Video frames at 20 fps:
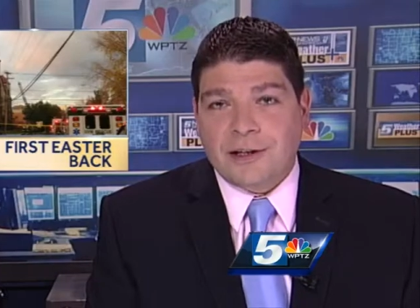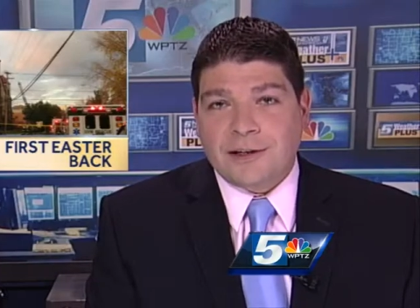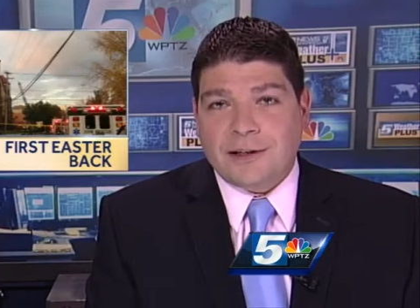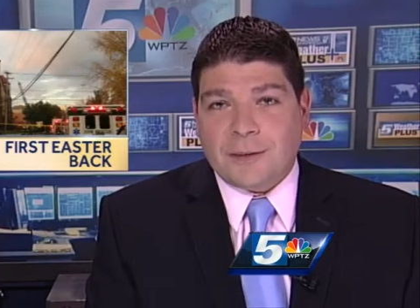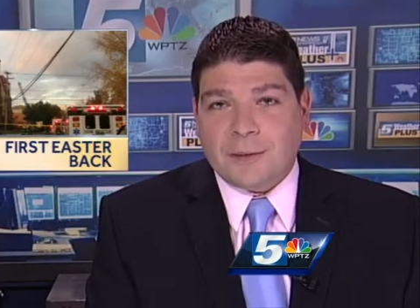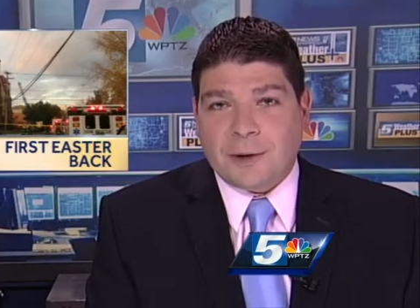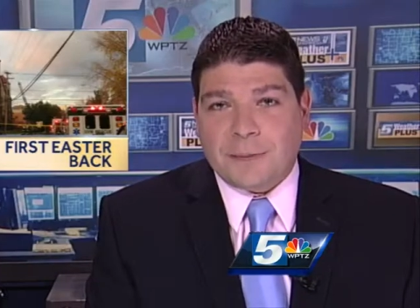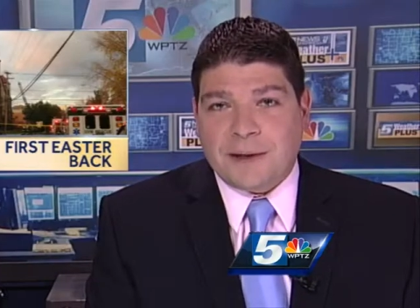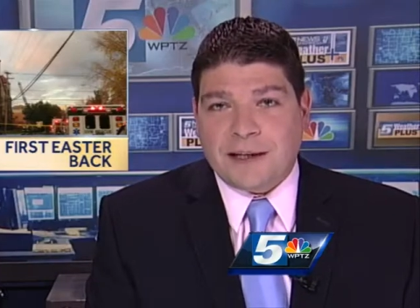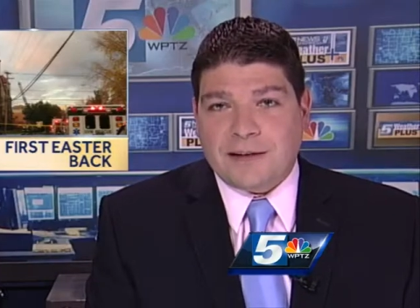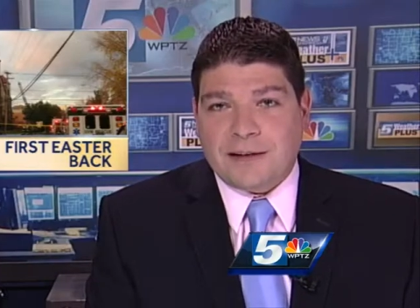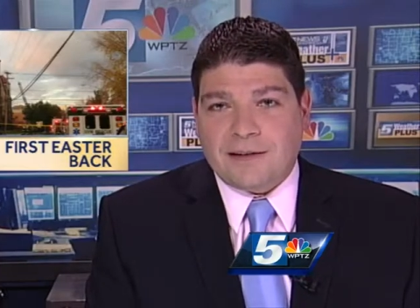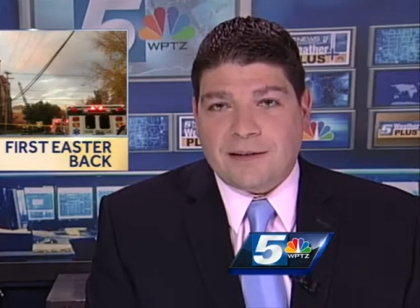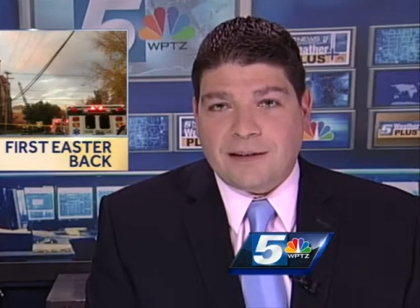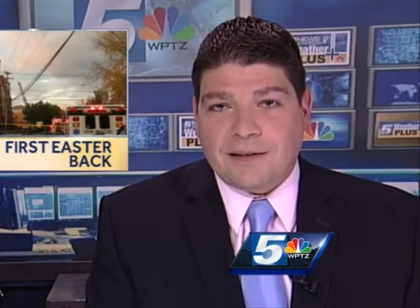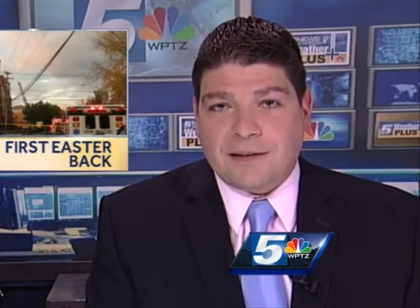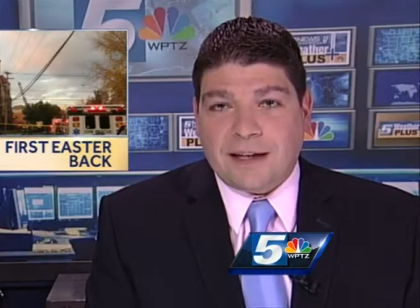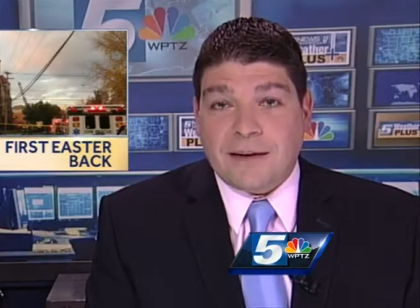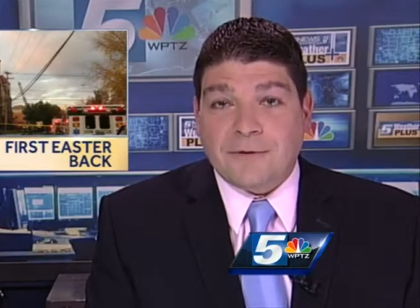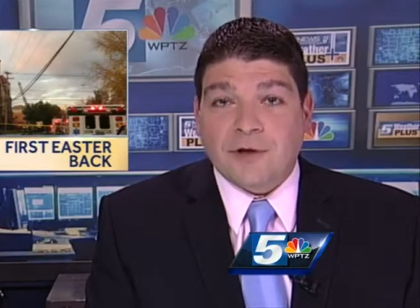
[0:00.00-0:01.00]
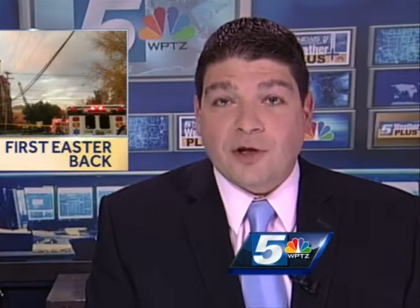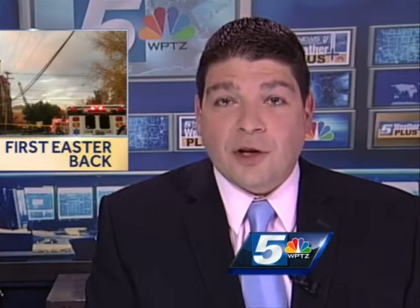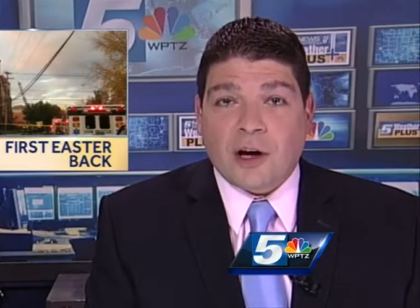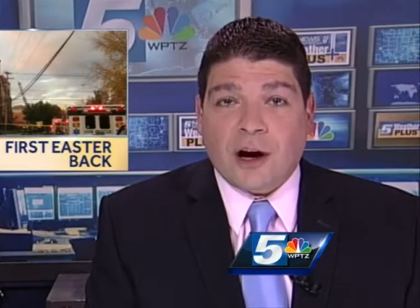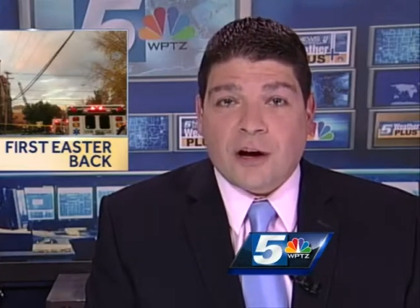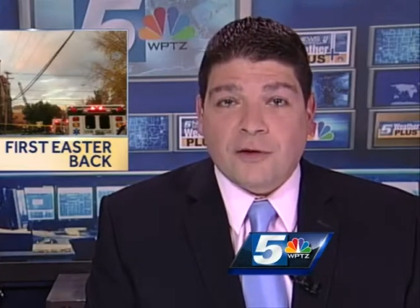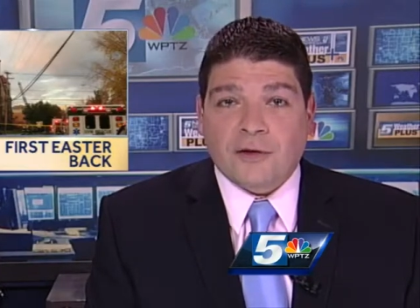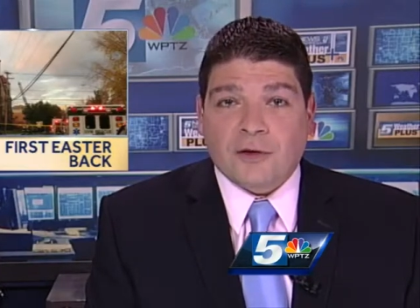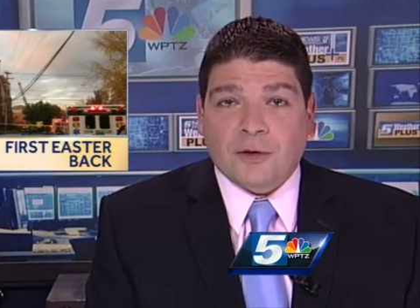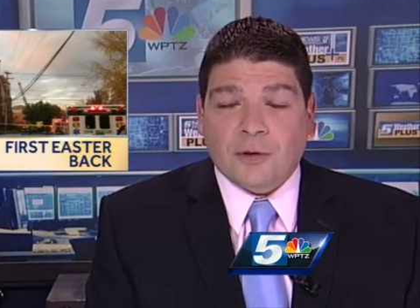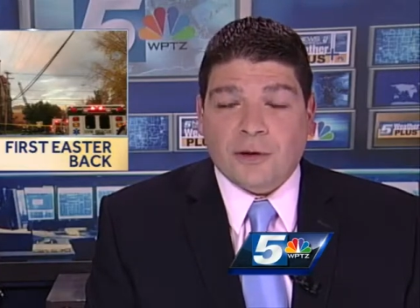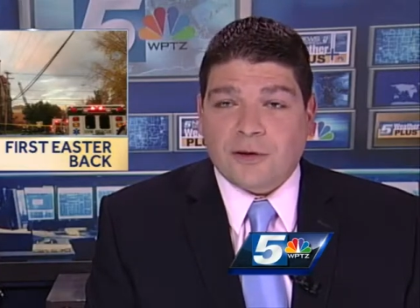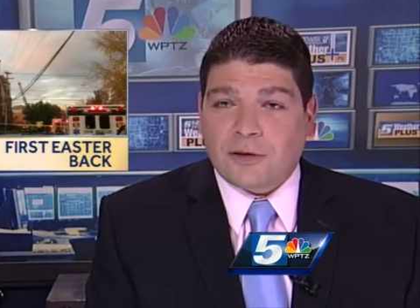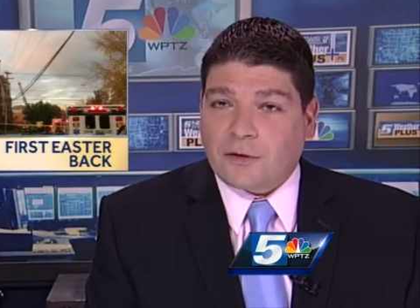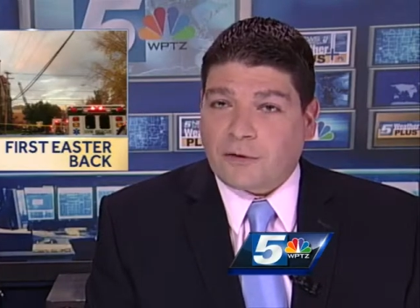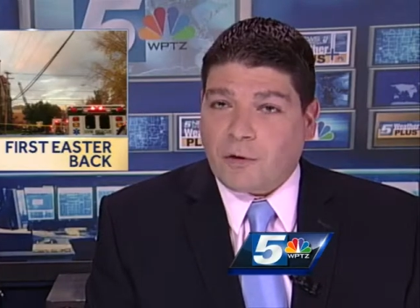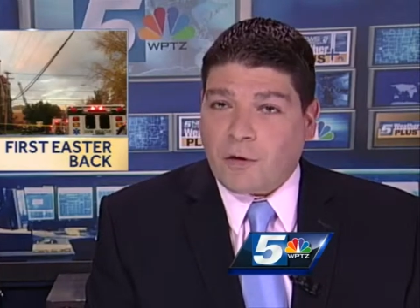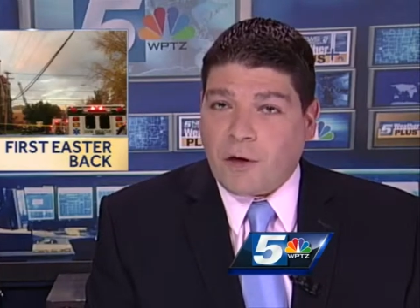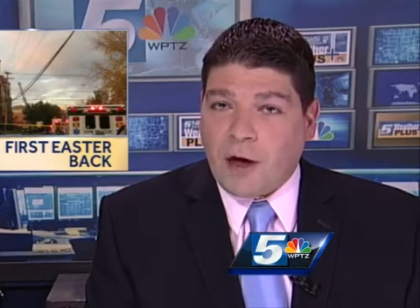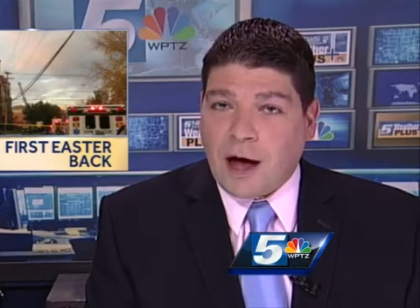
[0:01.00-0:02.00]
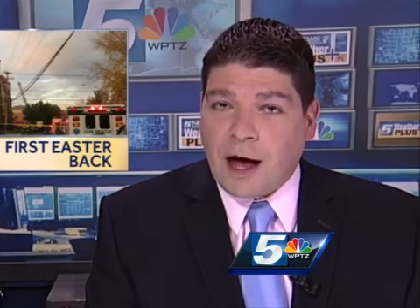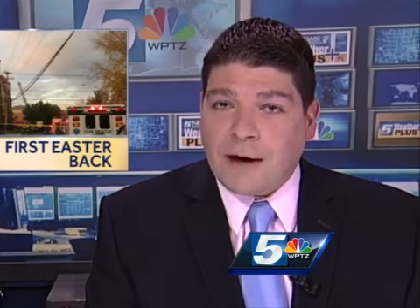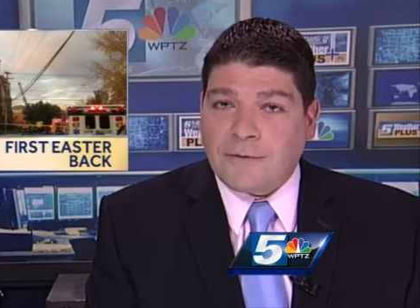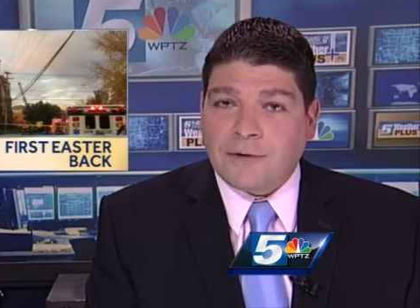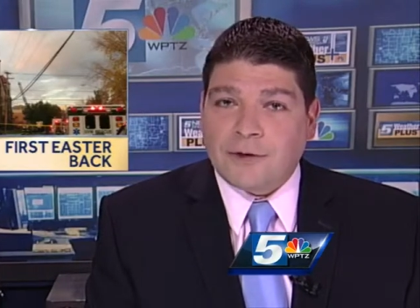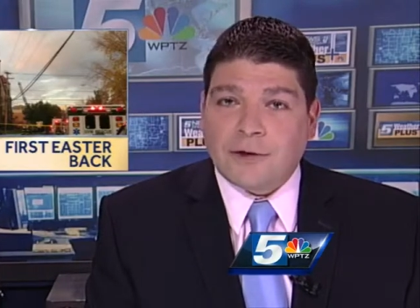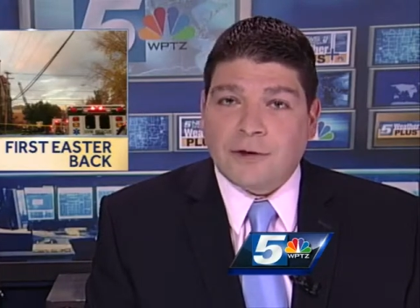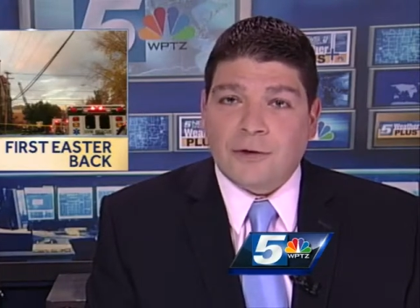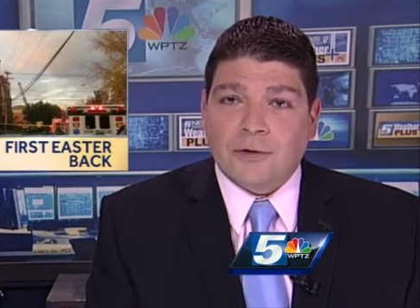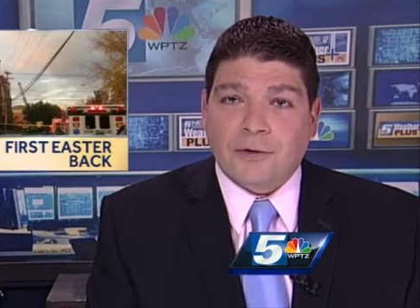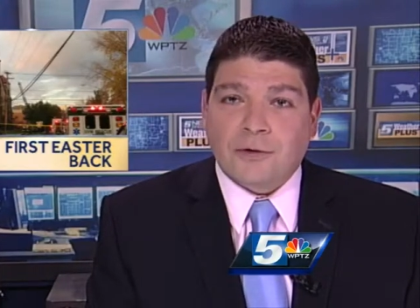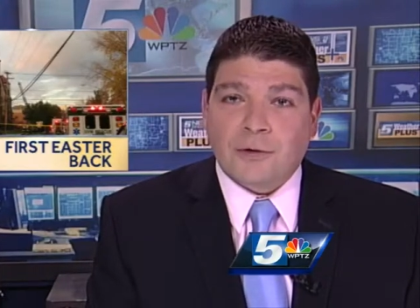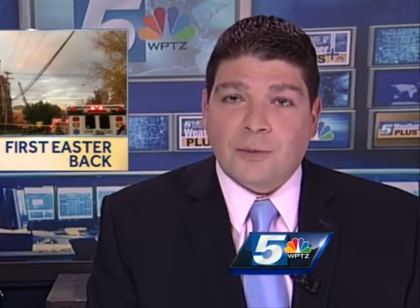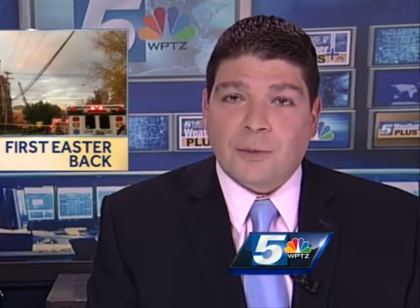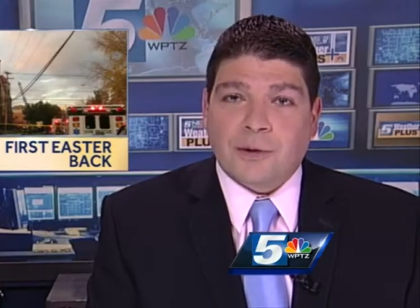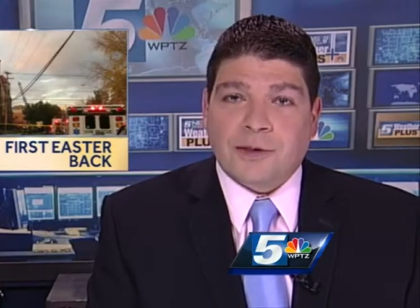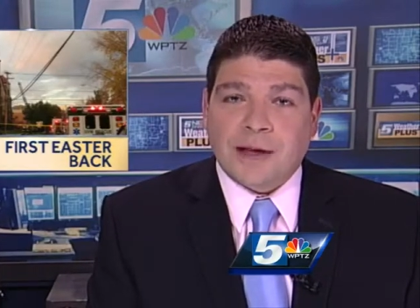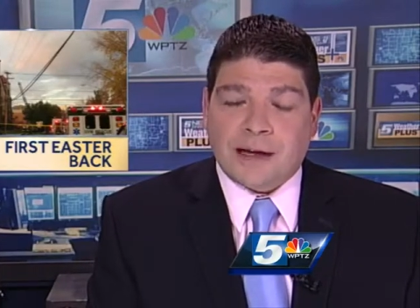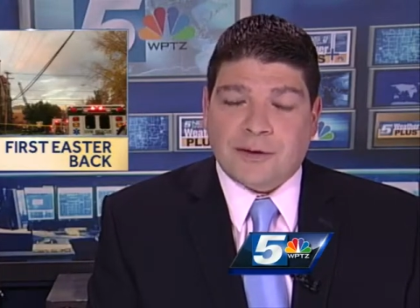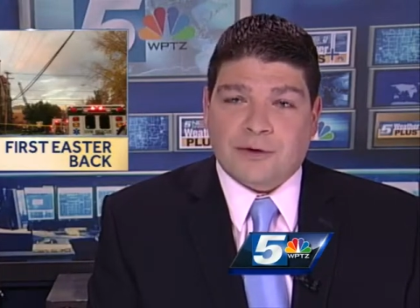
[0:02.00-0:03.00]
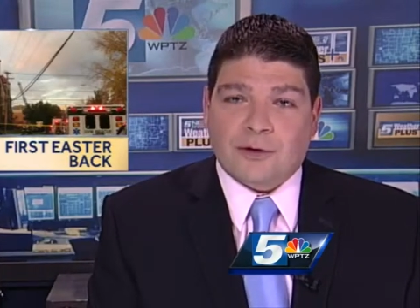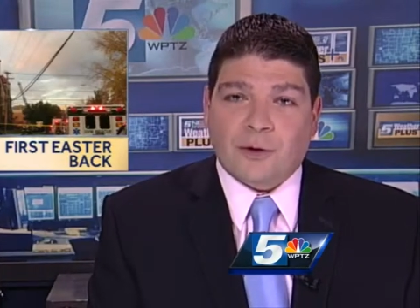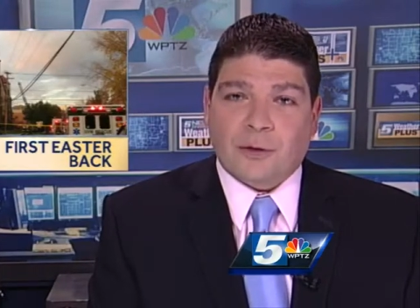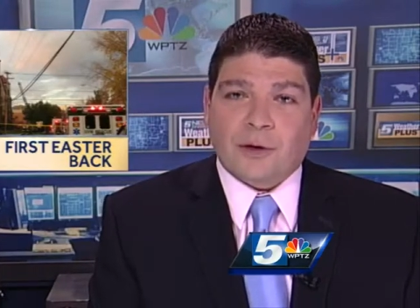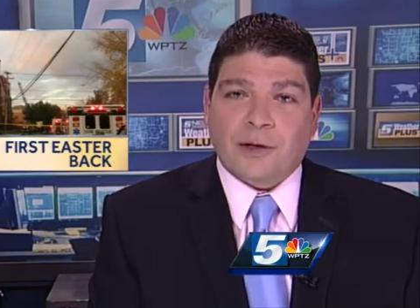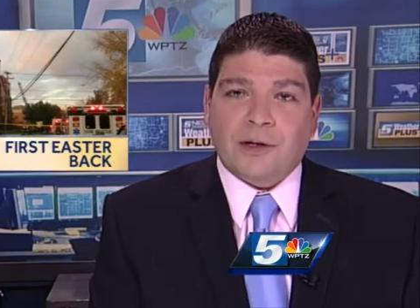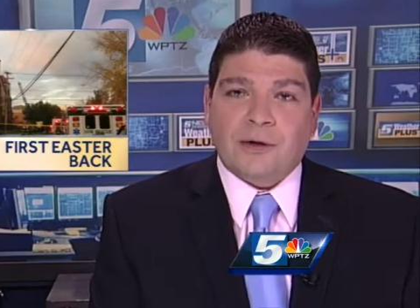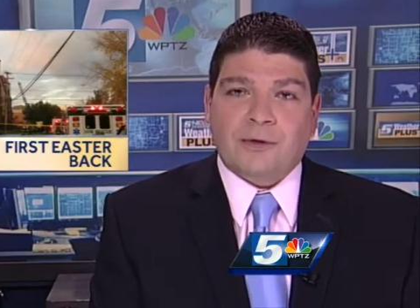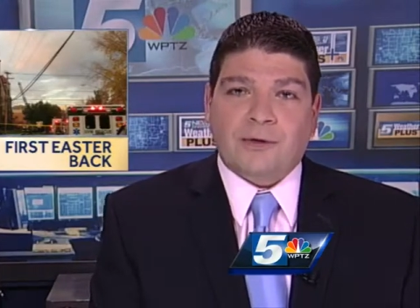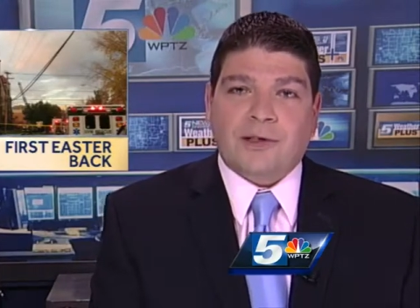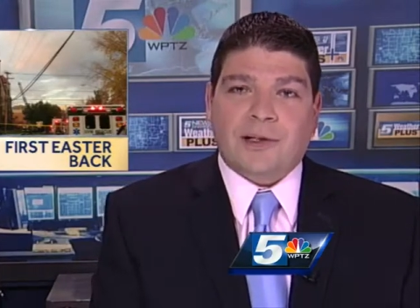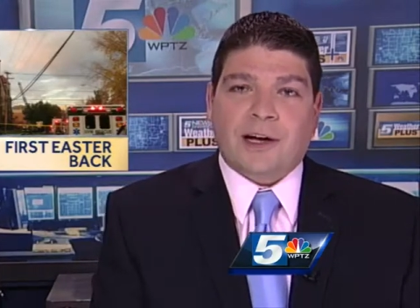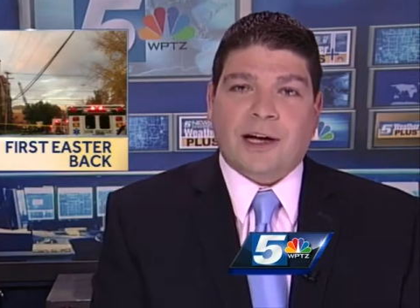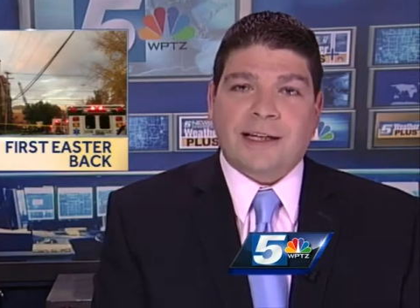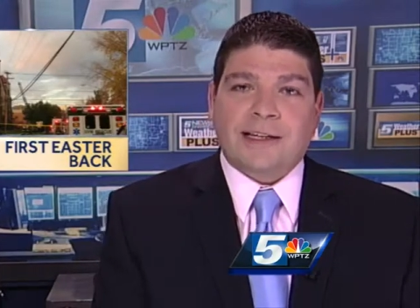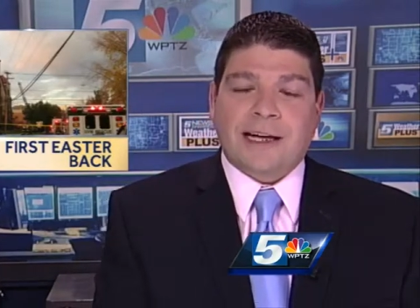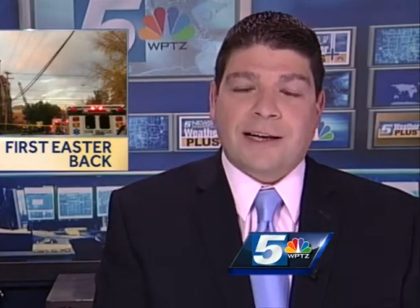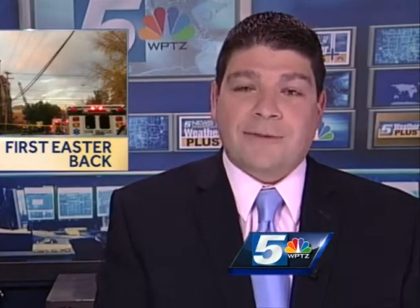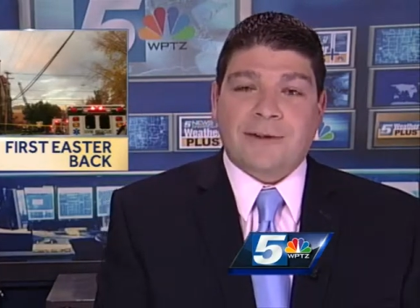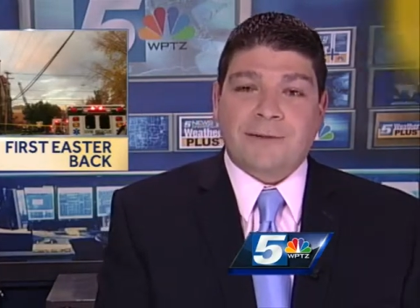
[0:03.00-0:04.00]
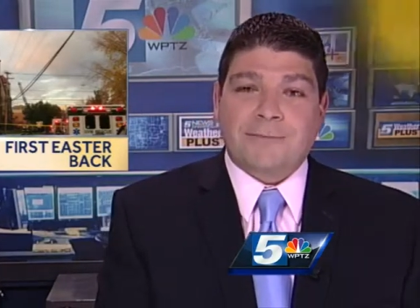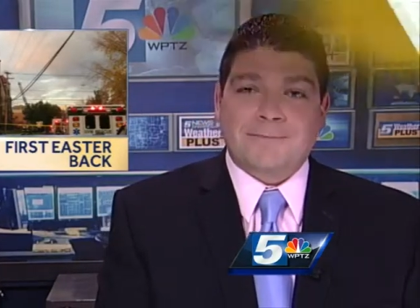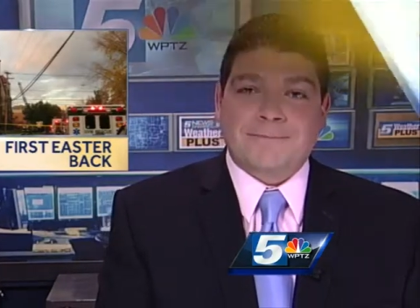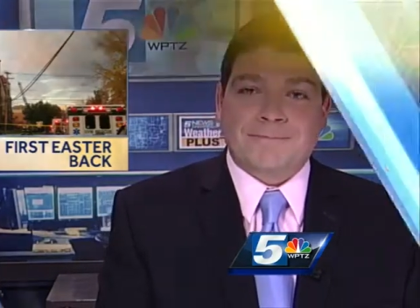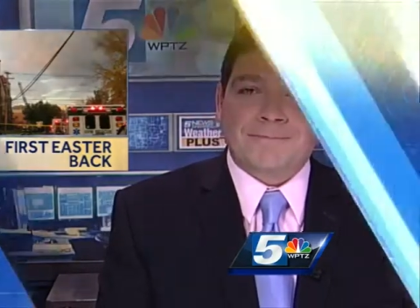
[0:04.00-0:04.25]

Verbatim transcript: WPTZ's David Charns joins us live in the newsroom with that story new tonight. David?